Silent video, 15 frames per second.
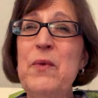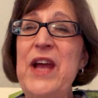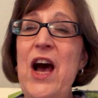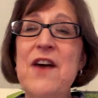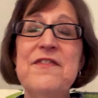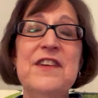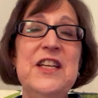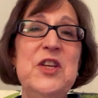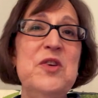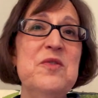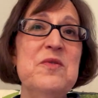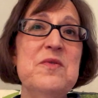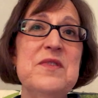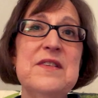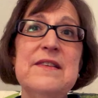we often
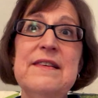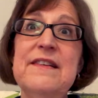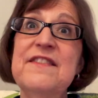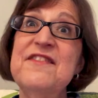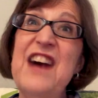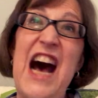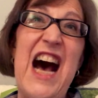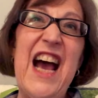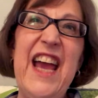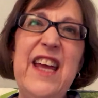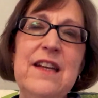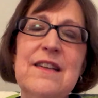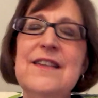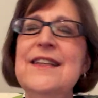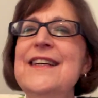use
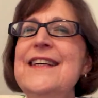fine